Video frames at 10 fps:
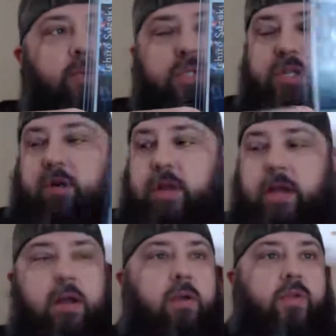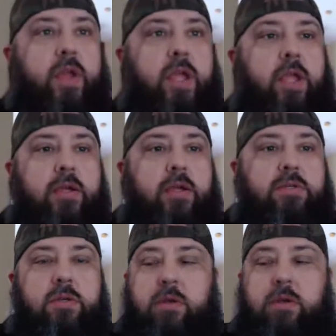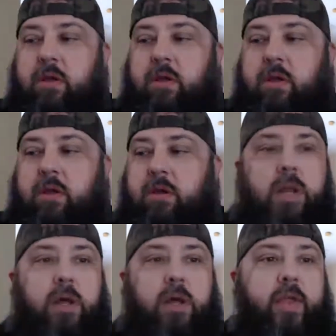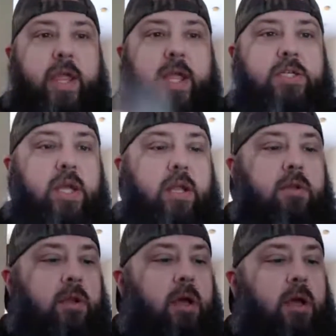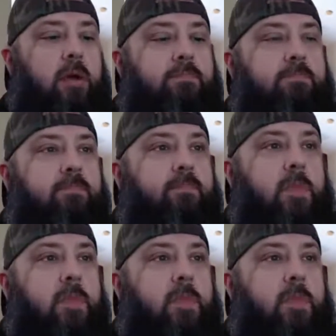still in here. I don't think he is, but I think he said I